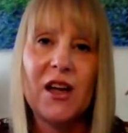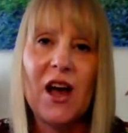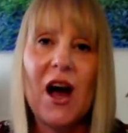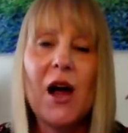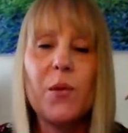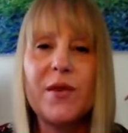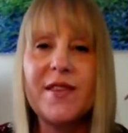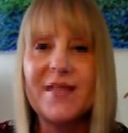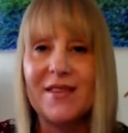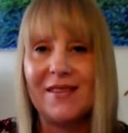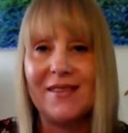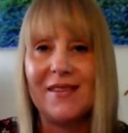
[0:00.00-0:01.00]
I
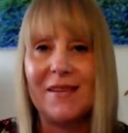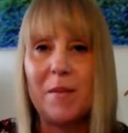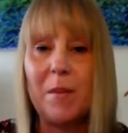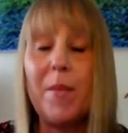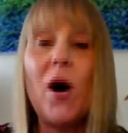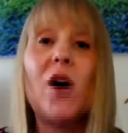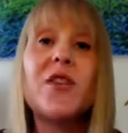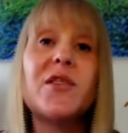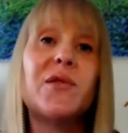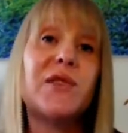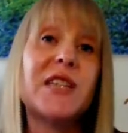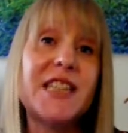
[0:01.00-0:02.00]
was part
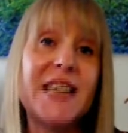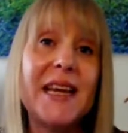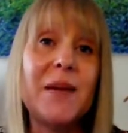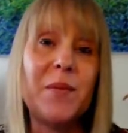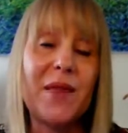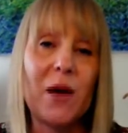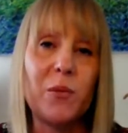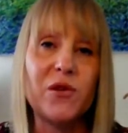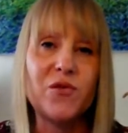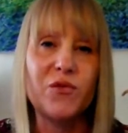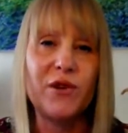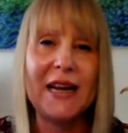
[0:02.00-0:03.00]
of the team that
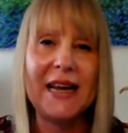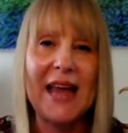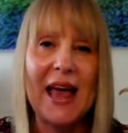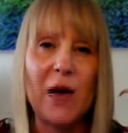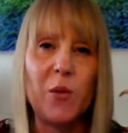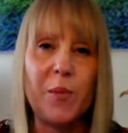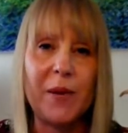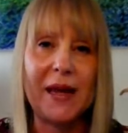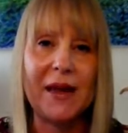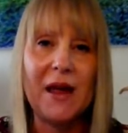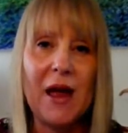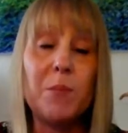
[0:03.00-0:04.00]
was really
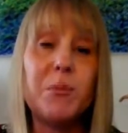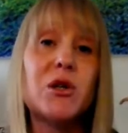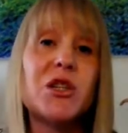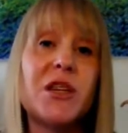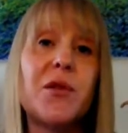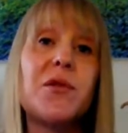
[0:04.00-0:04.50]
helping and pushing